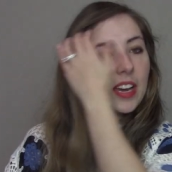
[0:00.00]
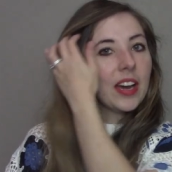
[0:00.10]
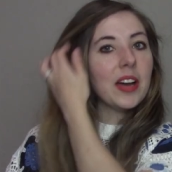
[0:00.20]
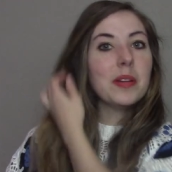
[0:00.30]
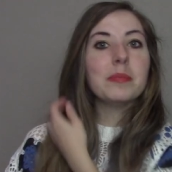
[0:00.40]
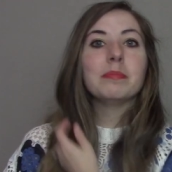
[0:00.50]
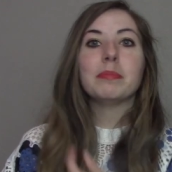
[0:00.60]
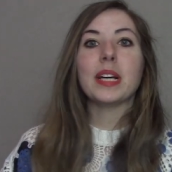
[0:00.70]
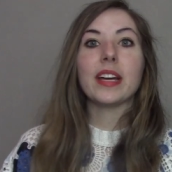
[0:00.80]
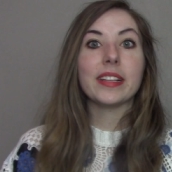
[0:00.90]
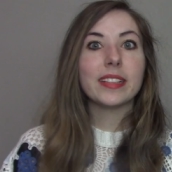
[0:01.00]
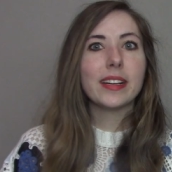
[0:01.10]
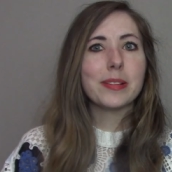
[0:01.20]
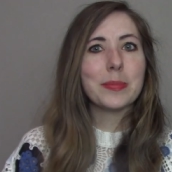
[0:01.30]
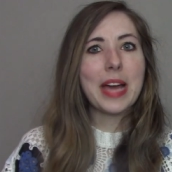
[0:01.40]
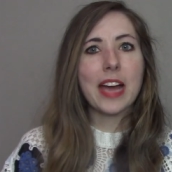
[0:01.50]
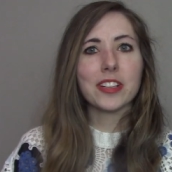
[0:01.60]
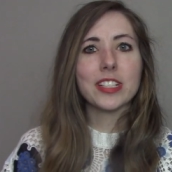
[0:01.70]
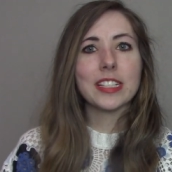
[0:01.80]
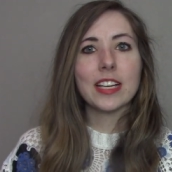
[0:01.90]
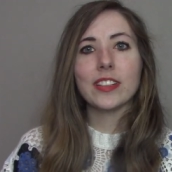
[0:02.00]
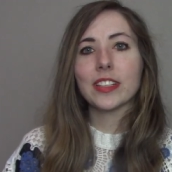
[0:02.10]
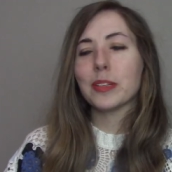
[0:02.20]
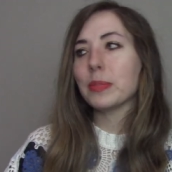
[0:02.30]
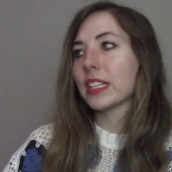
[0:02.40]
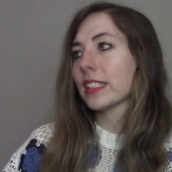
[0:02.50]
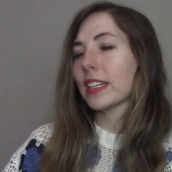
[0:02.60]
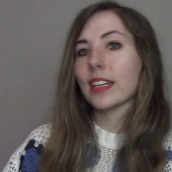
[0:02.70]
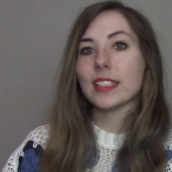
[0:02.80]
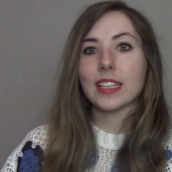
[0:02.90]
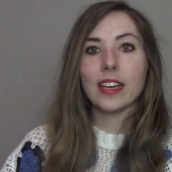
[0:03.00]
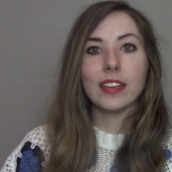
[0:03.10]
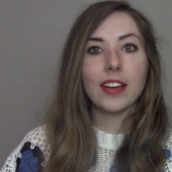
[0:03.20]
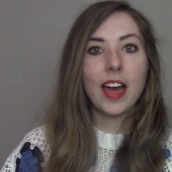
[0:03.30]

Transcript: Um, but I didn't end up actually selling it because like I said,